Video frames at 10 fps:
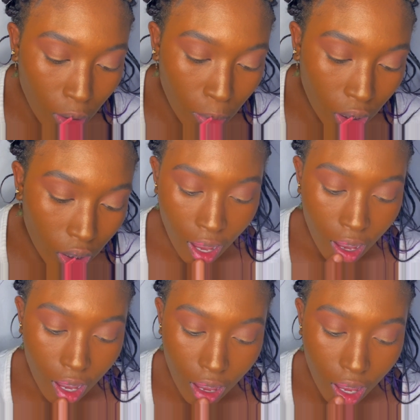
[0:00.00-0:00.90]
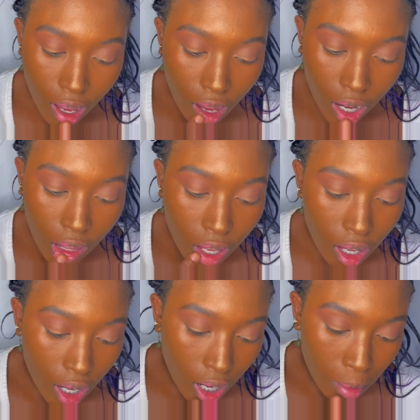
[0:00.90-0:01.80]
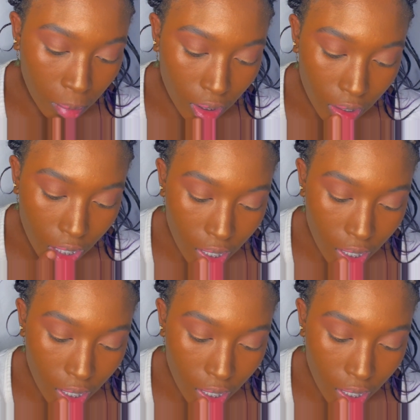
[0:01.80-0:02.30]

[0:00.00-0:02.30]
bit and then I blend.